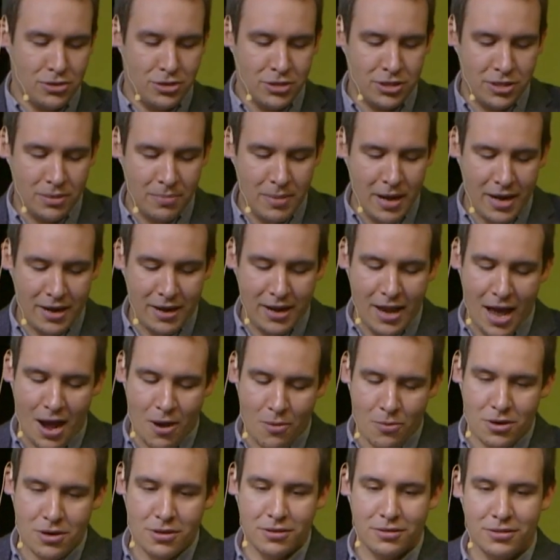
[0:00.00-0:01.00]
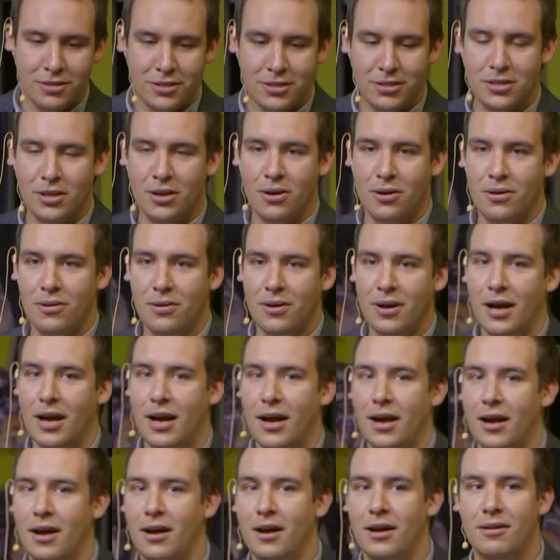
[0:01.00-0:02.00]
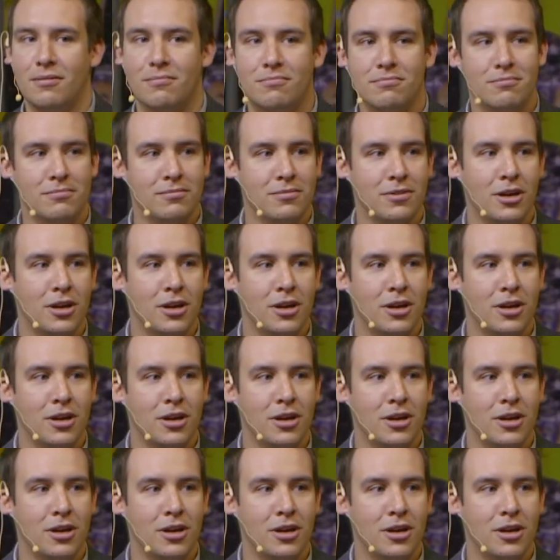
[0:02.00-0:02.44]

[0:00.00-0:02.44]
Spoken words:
just about an hour. So